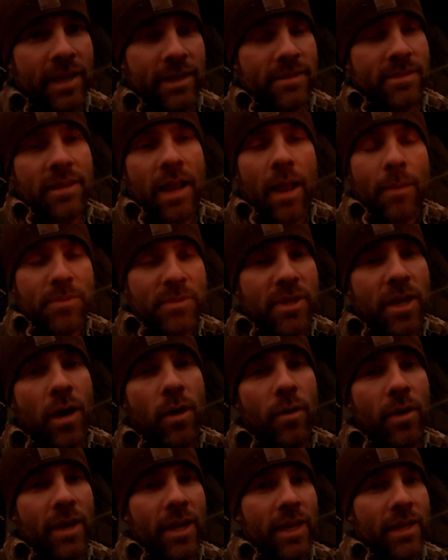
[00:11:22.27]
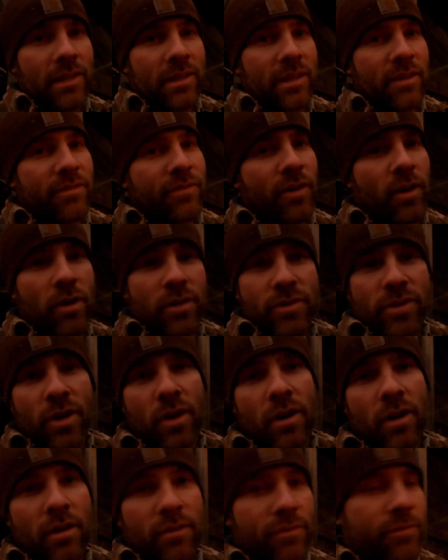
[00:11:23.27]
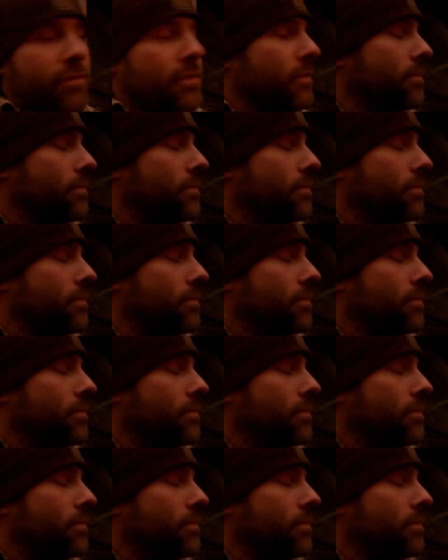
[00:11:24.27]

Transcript: It stops going, it falls off.